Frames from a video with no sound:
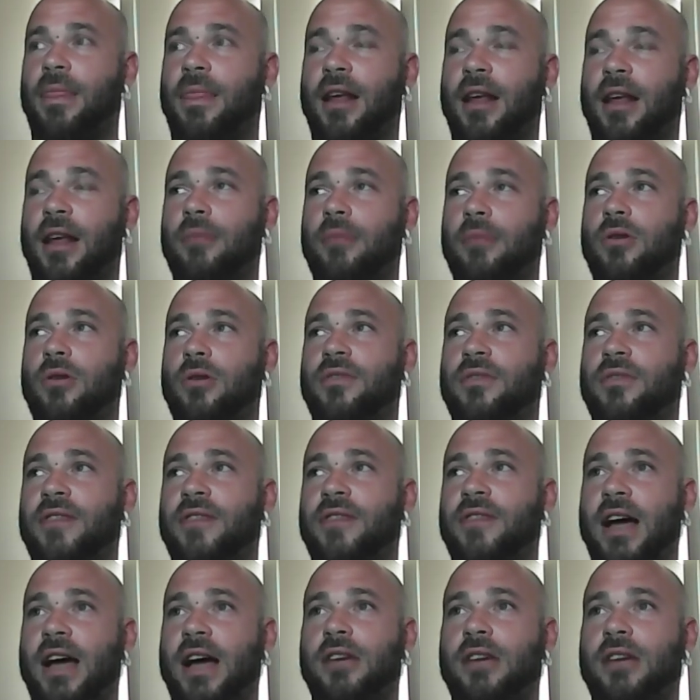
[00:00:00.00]
And I moved the
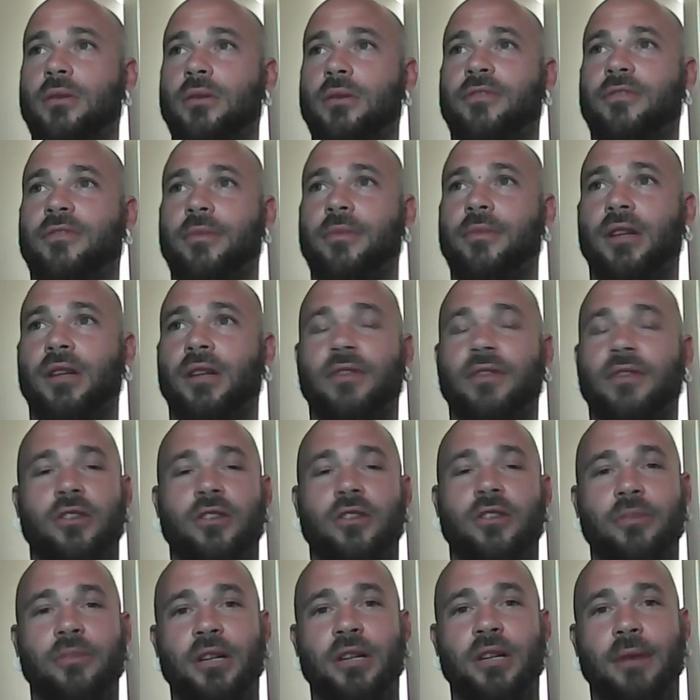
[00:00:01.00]
vacuum from the living
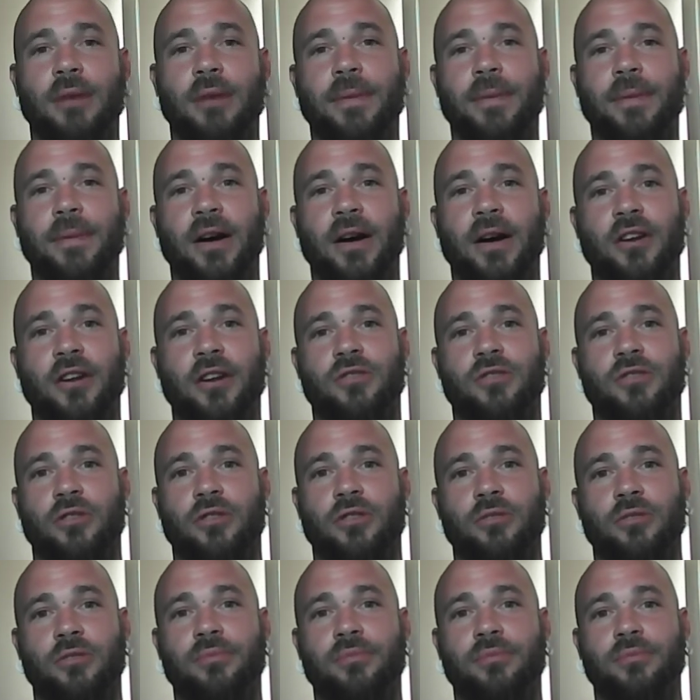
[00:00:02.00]
room into my parents'
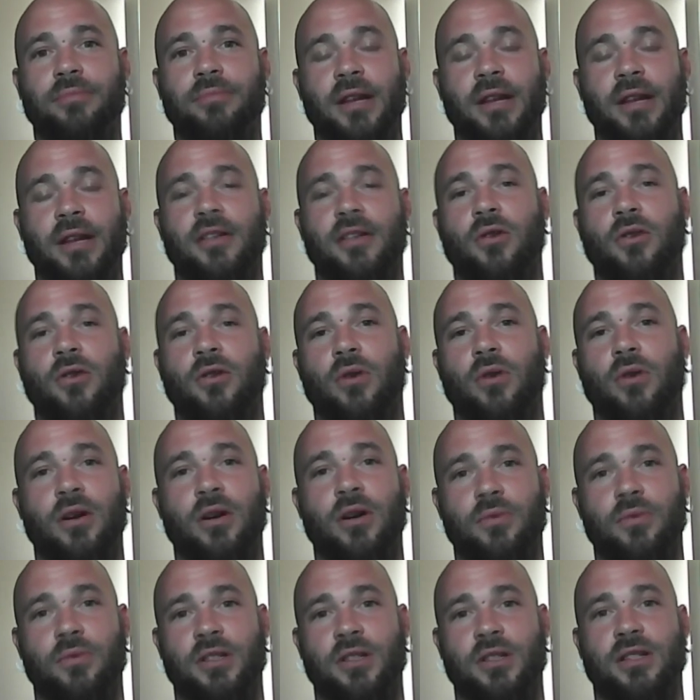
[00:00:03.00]
room, but the
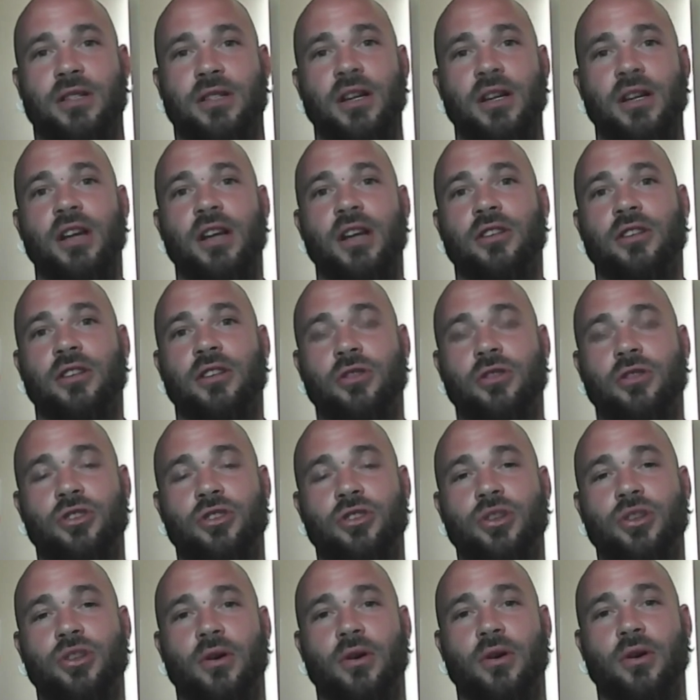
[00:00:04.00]
cord was too
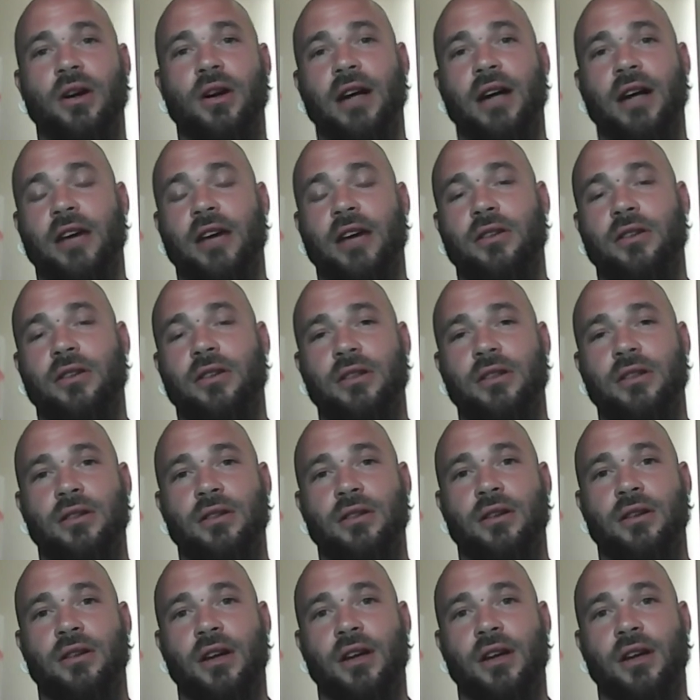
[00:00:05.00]
short and I couldn't